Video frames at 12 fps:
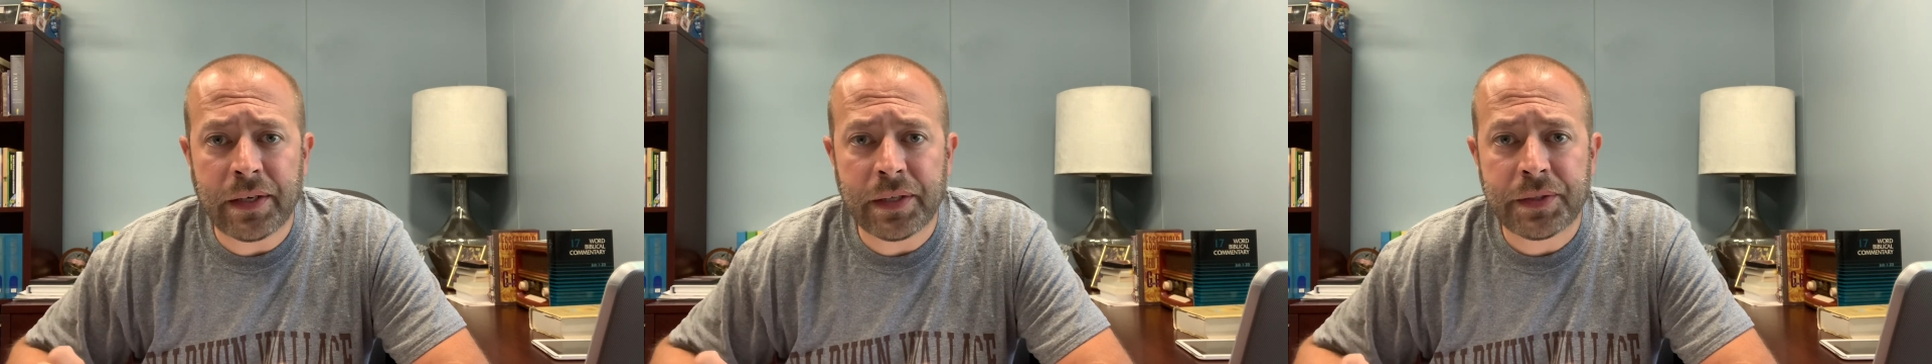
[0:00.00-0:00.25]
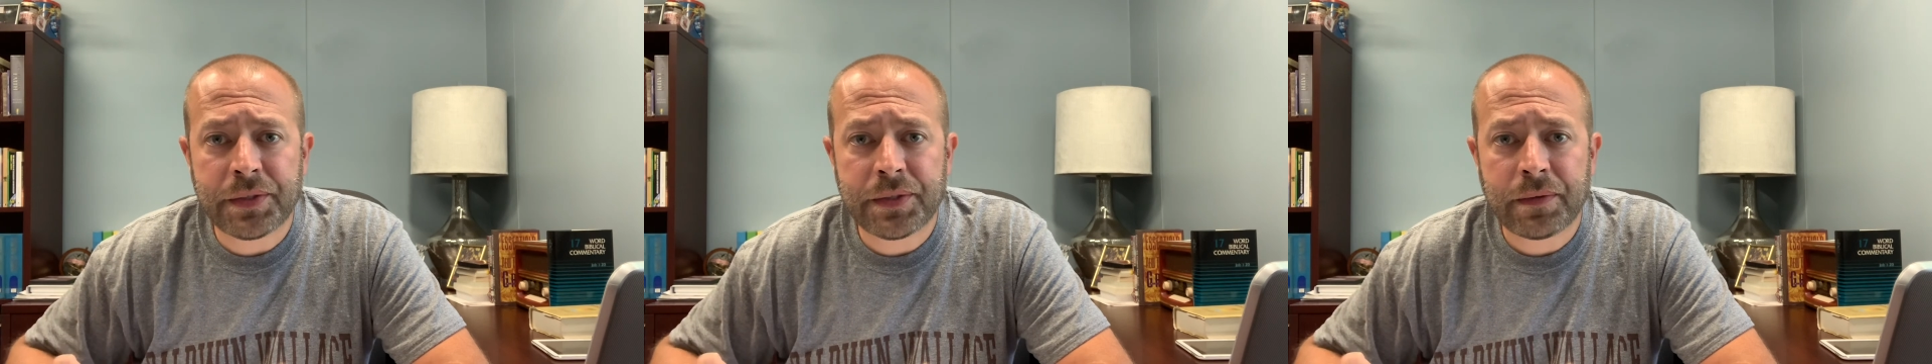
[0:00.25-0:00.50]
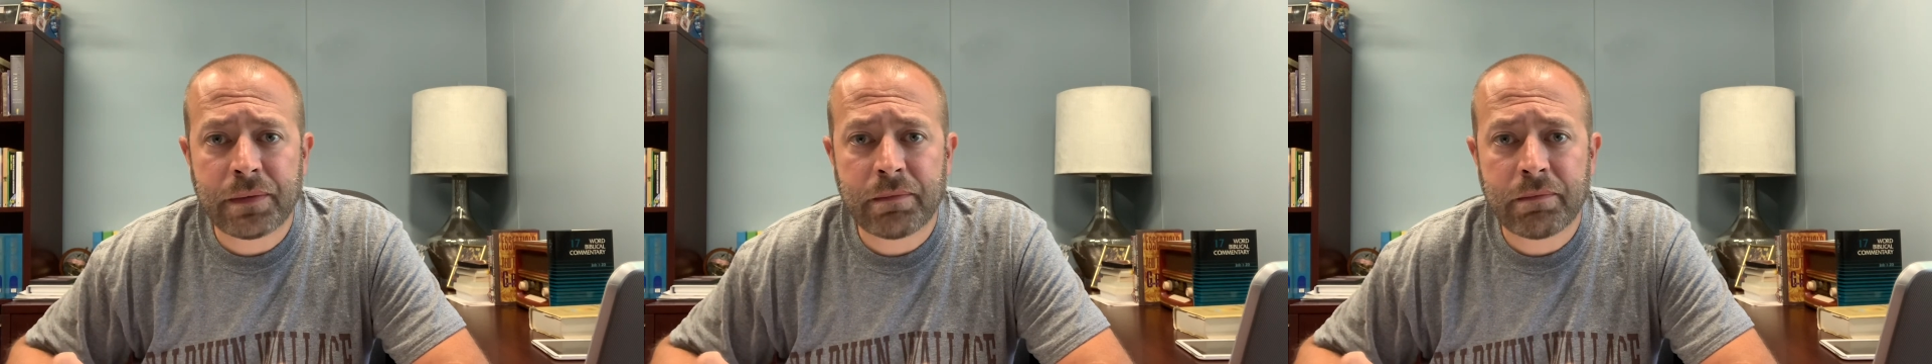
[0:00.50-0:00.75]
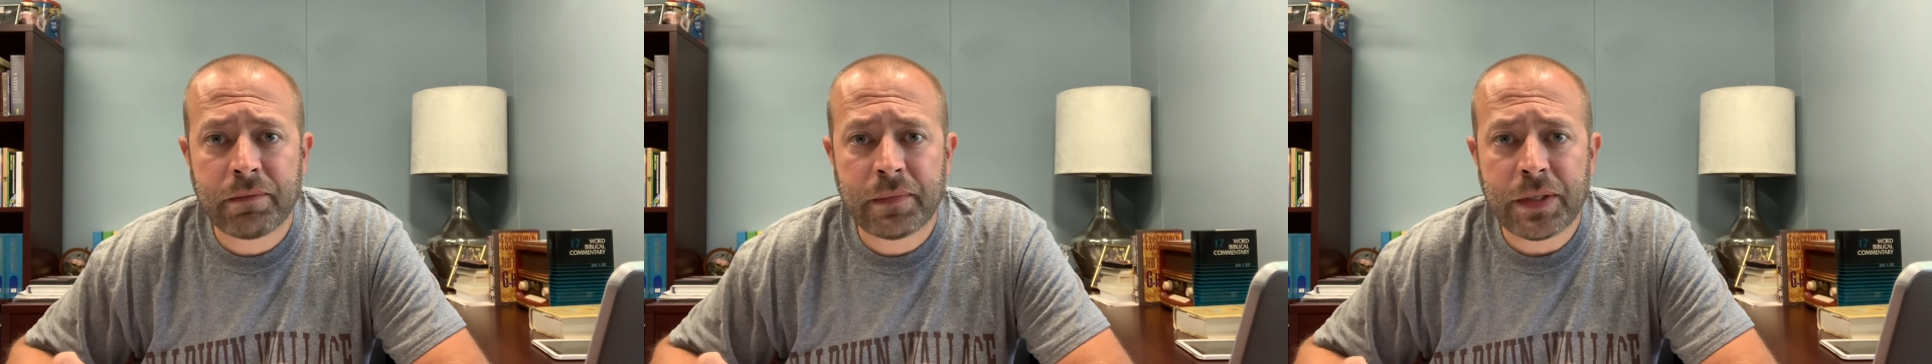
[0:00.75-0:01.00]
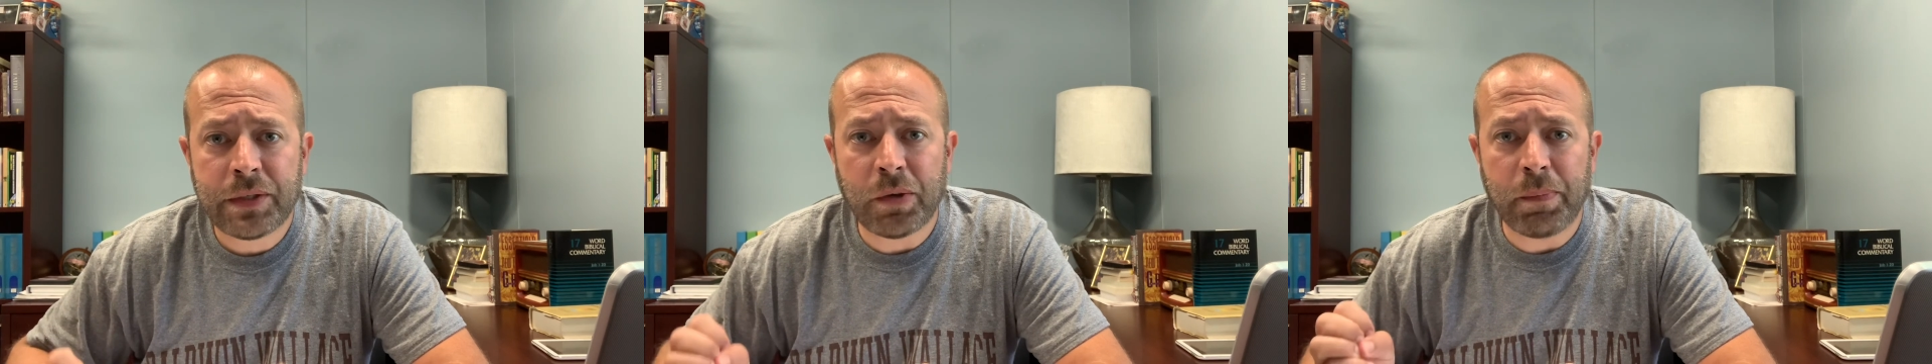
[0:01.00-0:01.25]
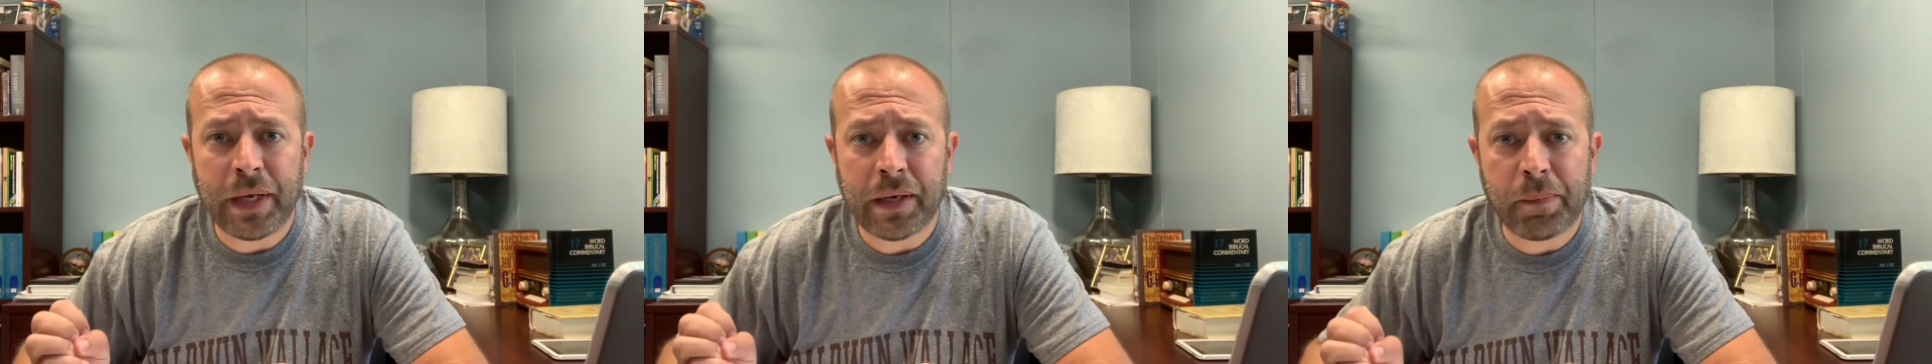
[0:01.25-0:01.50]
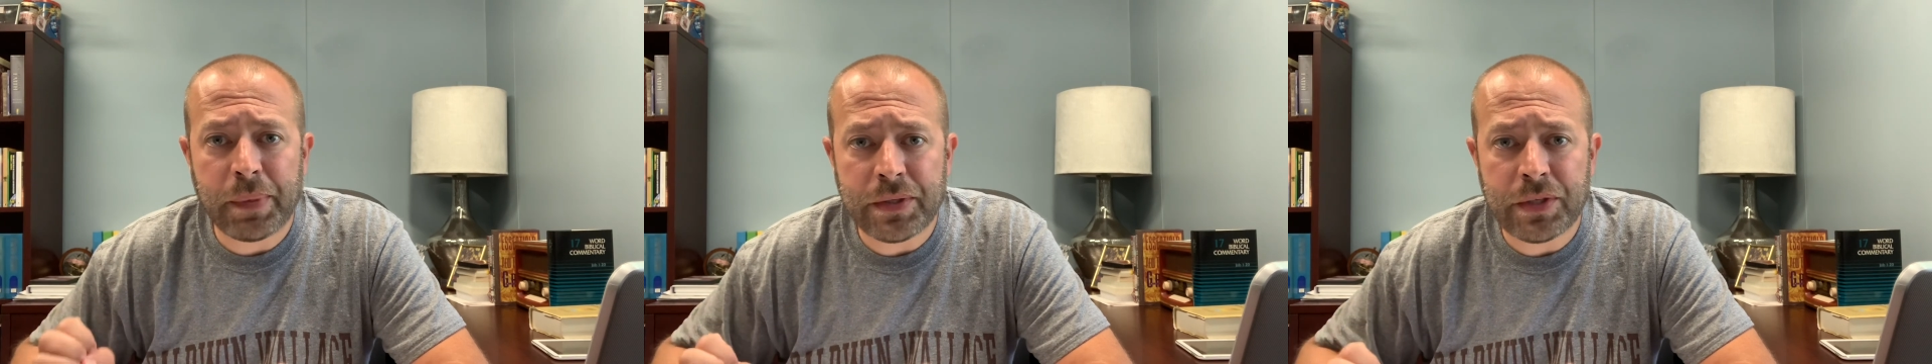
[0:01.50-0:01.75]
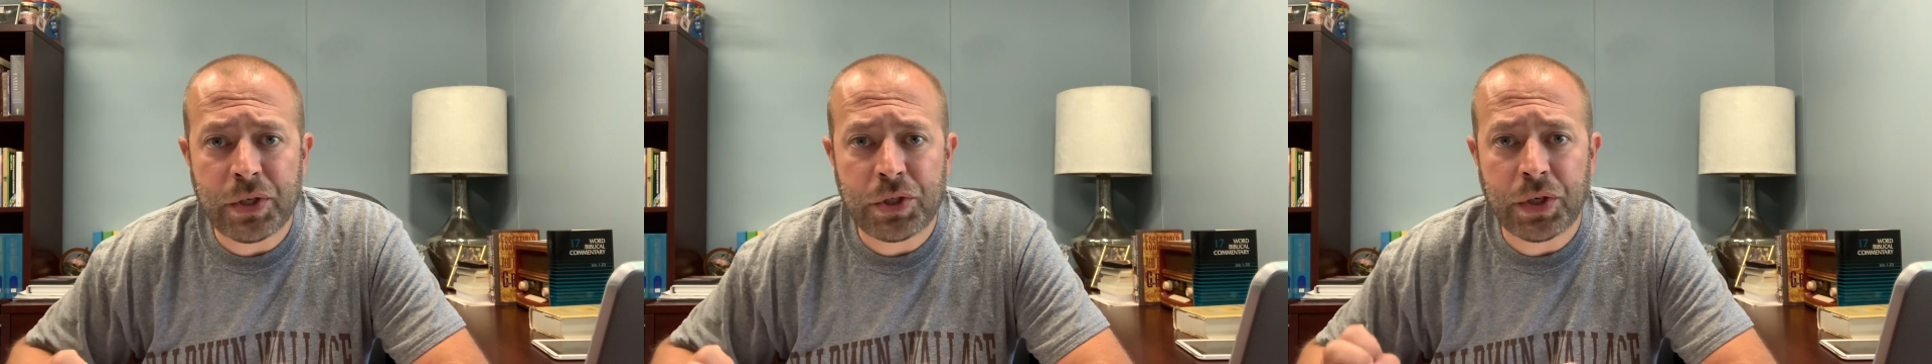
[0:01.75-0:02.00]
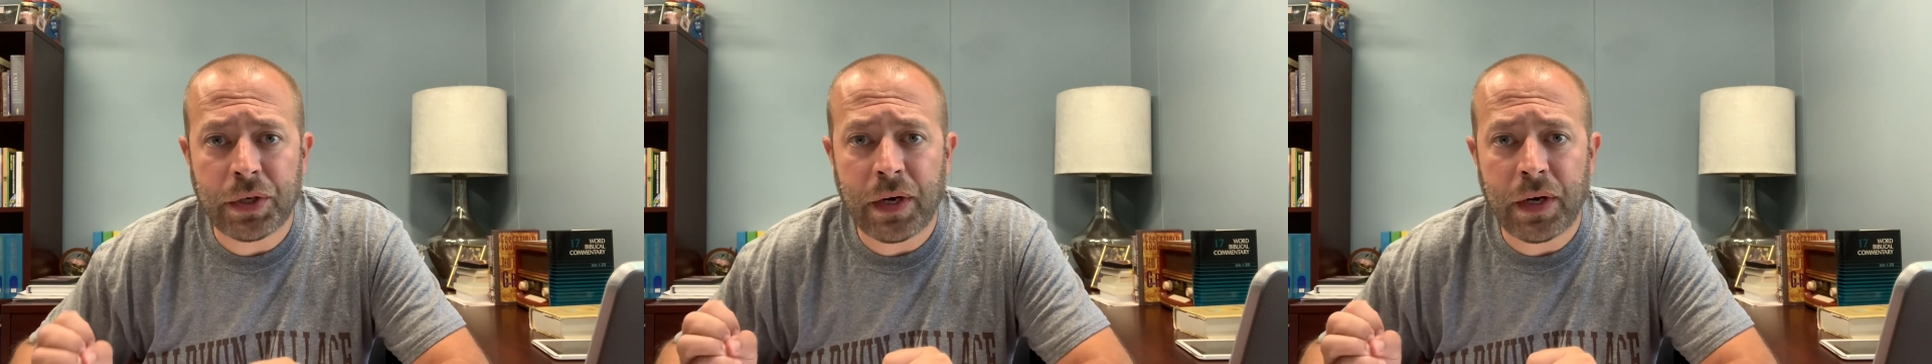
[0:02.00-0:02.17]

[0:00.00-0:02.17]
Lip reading: us to be in a position